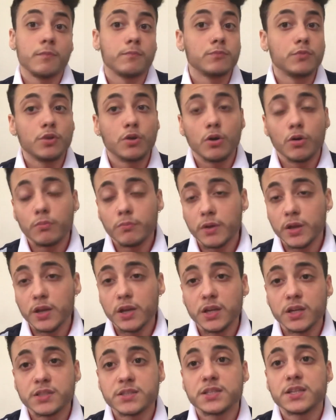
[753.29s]
No
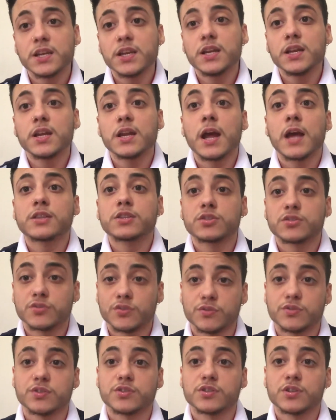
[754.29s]
money is needed at the
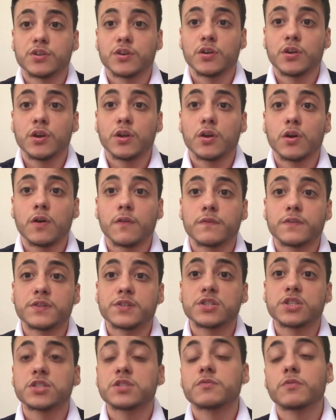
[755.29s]
Social Security
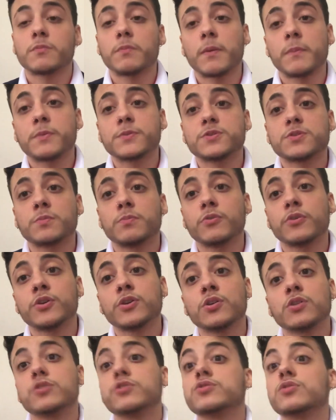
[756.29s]
office. Just remember to
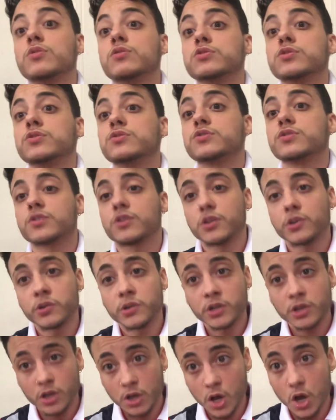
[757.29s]
bring your Social
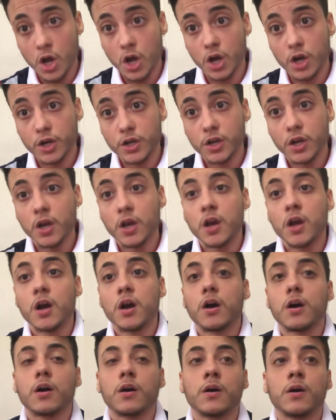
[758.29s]
Security card.
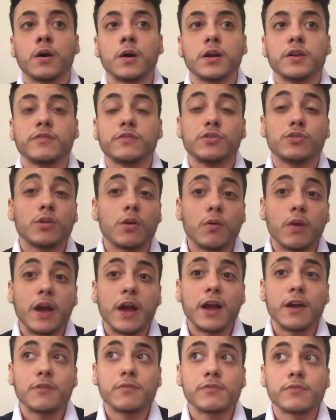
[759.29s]
If you don't
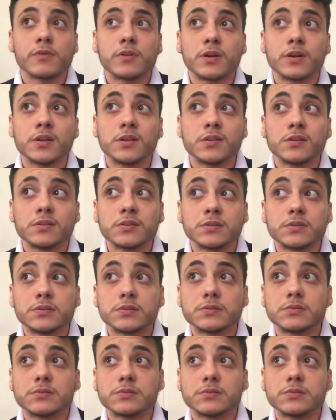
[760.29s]
have one,